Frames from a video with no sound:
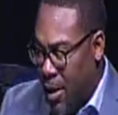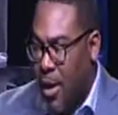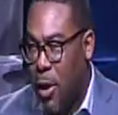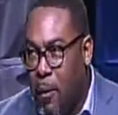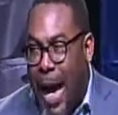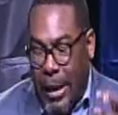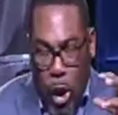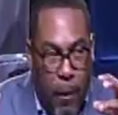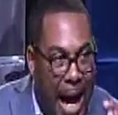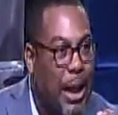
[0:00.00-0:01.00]
You've got
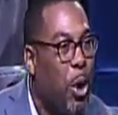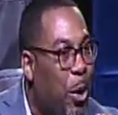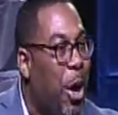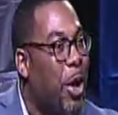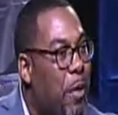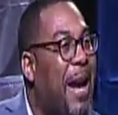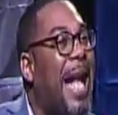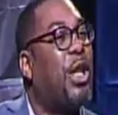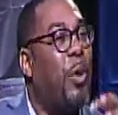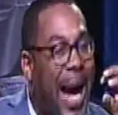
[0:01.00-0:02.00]

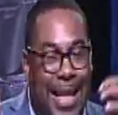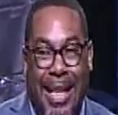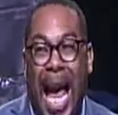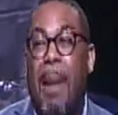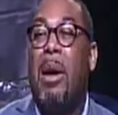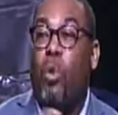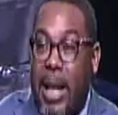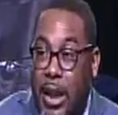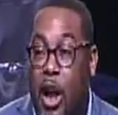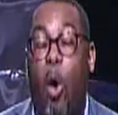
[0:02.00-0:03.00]
to examine what
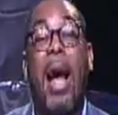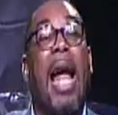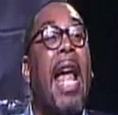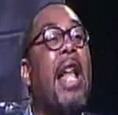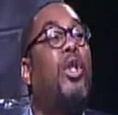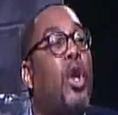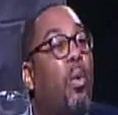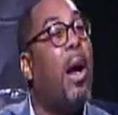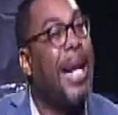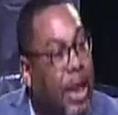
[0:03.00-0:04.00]
is going into
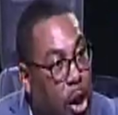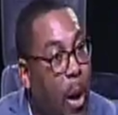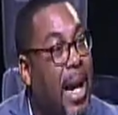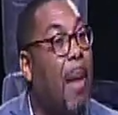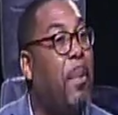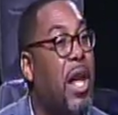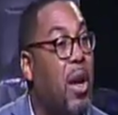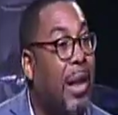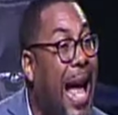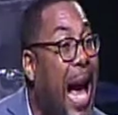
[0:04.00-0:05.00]
what is showing up in
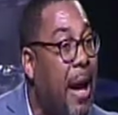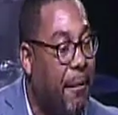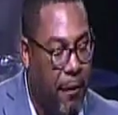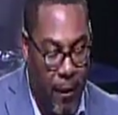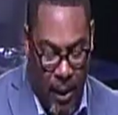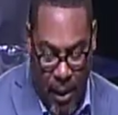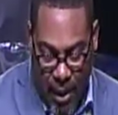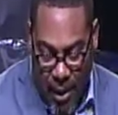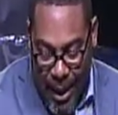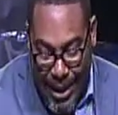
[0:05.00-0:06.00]
your life.
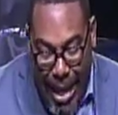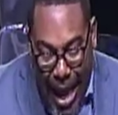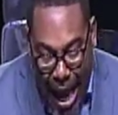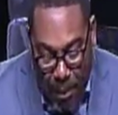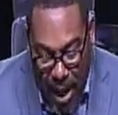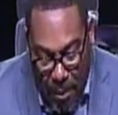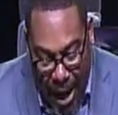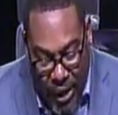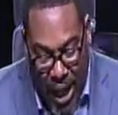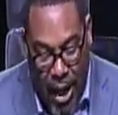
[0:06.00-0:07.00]
It's not happening by
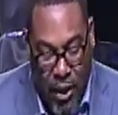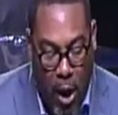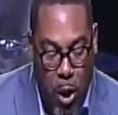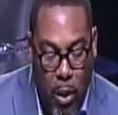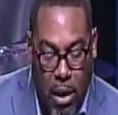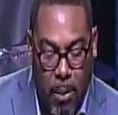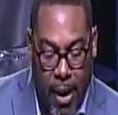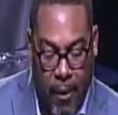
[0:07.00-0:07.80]
chance. Are you with me?